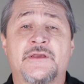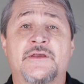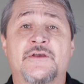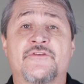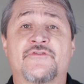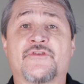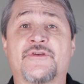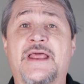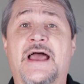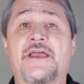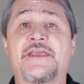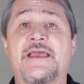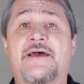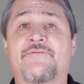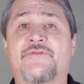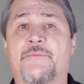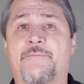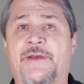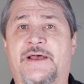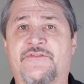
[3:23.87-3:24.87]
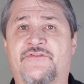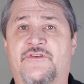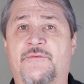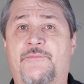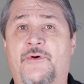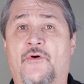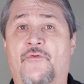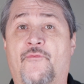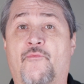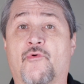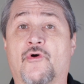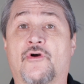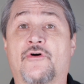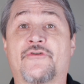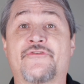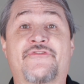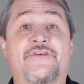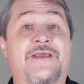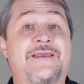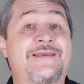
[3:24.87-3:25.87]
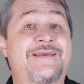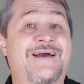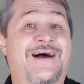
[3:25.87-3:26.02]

So now you have the best of both worlds.